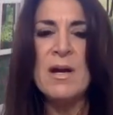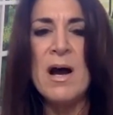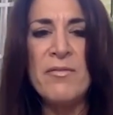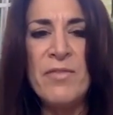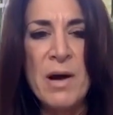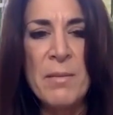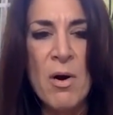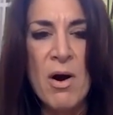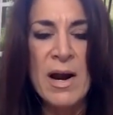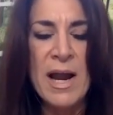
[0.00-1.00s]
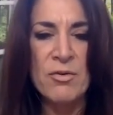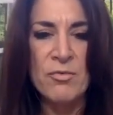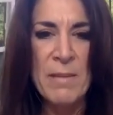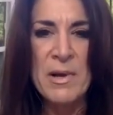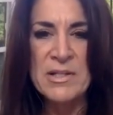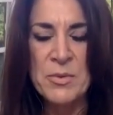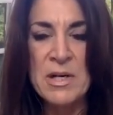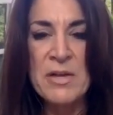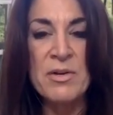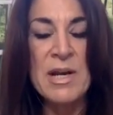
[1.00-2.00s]
of a bar and grab onto
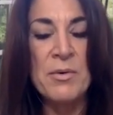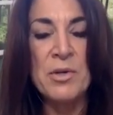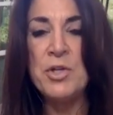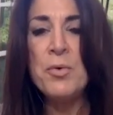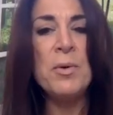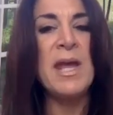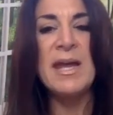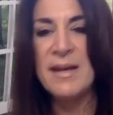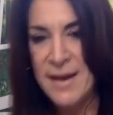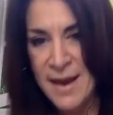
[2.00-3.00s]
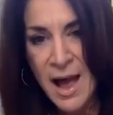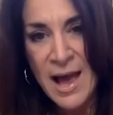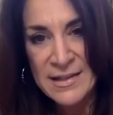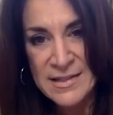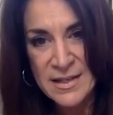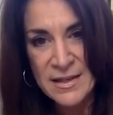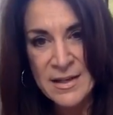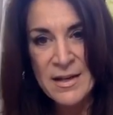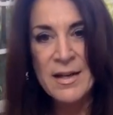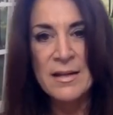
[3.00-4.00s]
another. Now you cannot
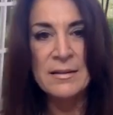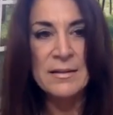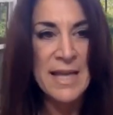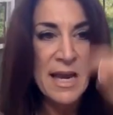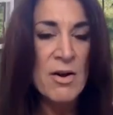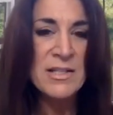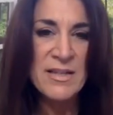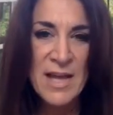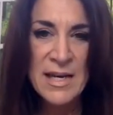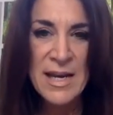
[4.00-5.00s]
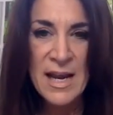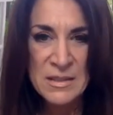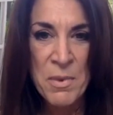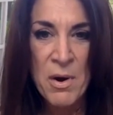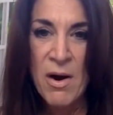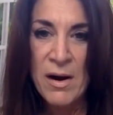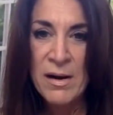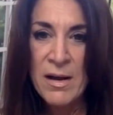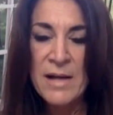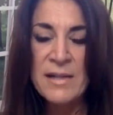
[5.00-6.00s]
get onto that next bar
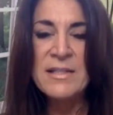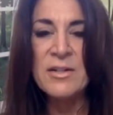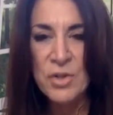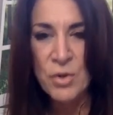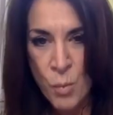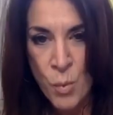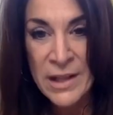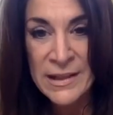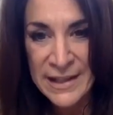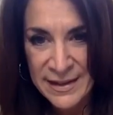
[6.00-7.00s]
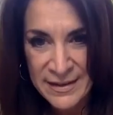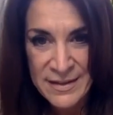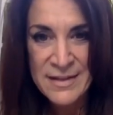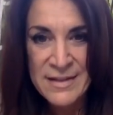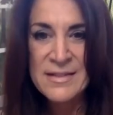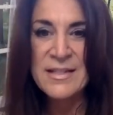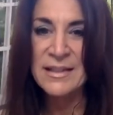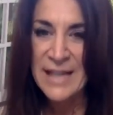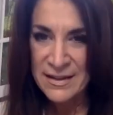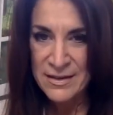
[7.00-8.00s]
until you're willing to
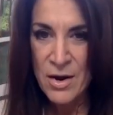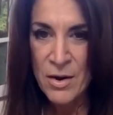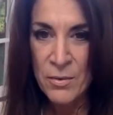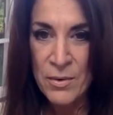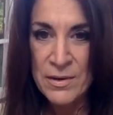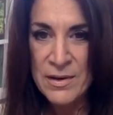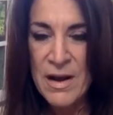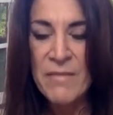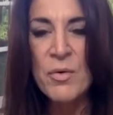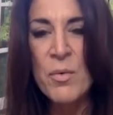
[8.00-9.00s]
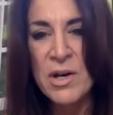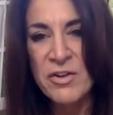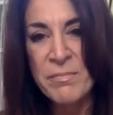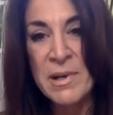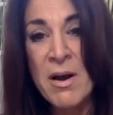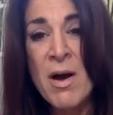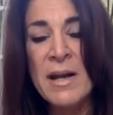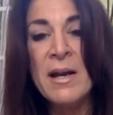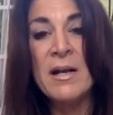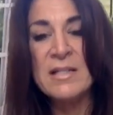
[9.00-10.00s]
let go of the one you've been
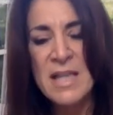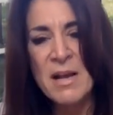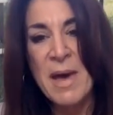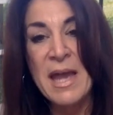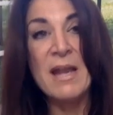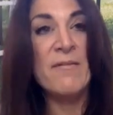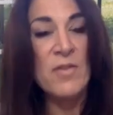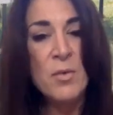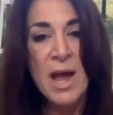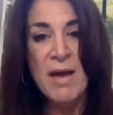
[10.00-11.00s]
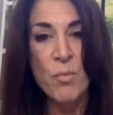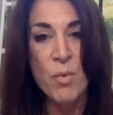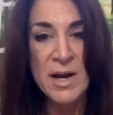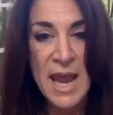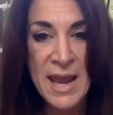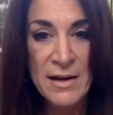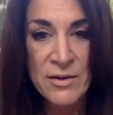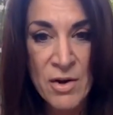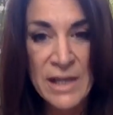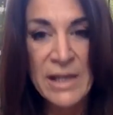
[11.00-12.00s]
on. Because think about it. If you have one
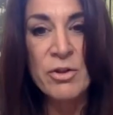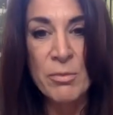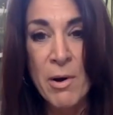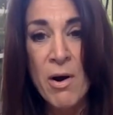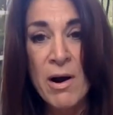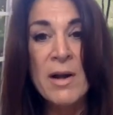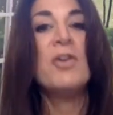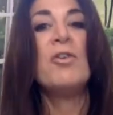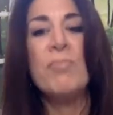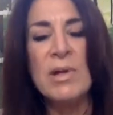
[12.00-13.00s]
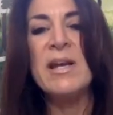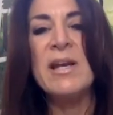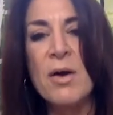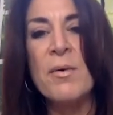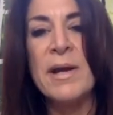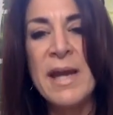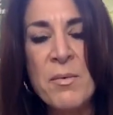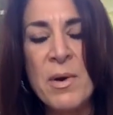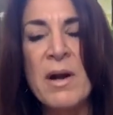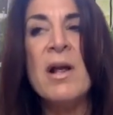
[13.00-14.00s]
hand on either bar, you're really not going
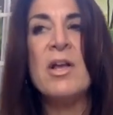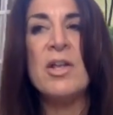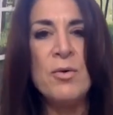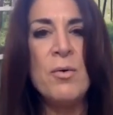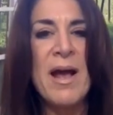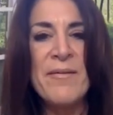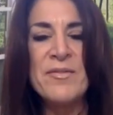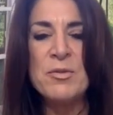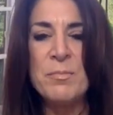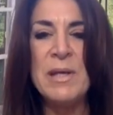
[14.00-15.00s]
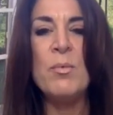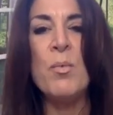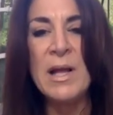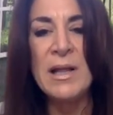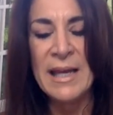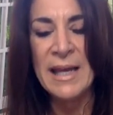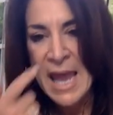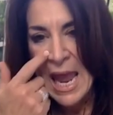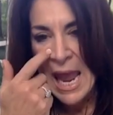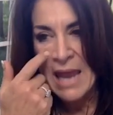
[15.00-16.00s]
anywhere. You have to be willing.
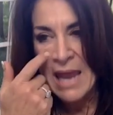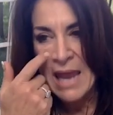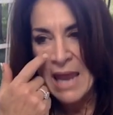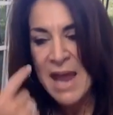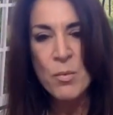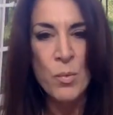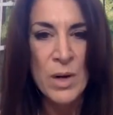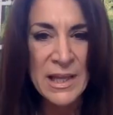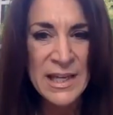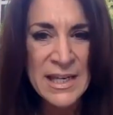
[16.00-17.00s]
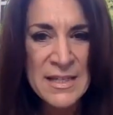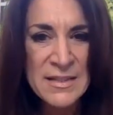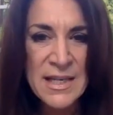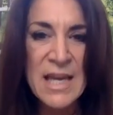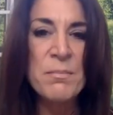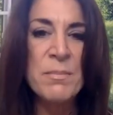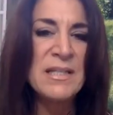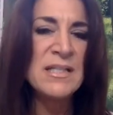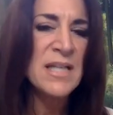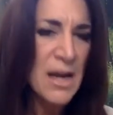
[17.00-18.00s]
And that willingness can be
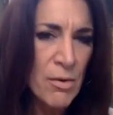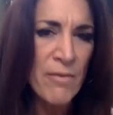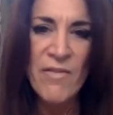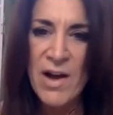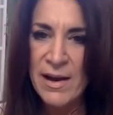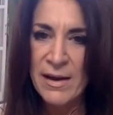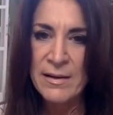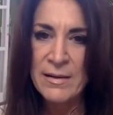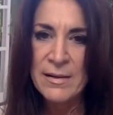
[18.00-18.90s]
terrifying,